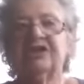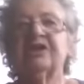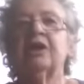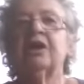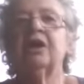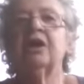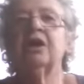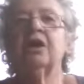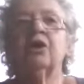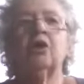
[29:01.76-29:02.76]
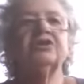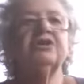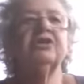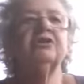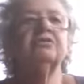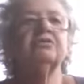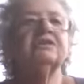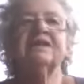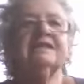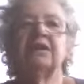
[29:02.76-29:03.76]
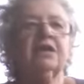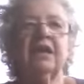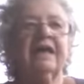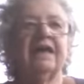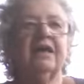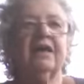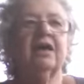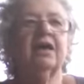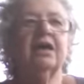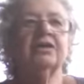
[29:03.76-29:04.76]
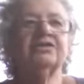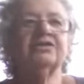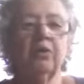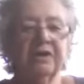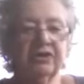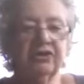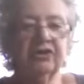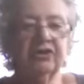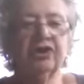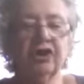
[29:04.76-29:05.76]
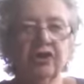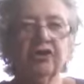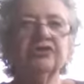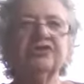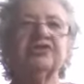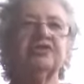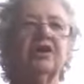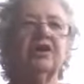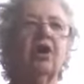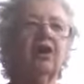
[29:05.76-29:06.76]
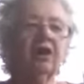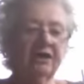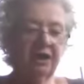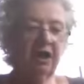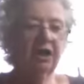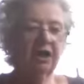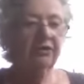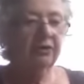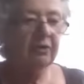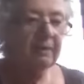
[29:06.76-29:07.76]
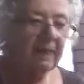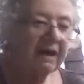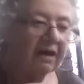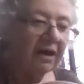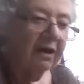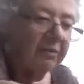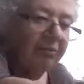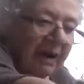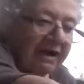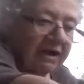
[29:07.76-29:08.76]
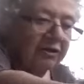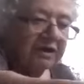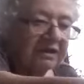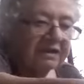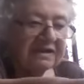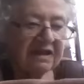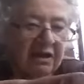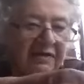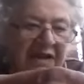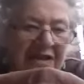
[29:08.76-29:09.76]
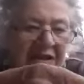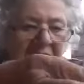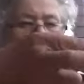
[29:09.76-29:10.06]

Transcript: the cochineal doesn't like, so it turns an odd color. But you can see on this little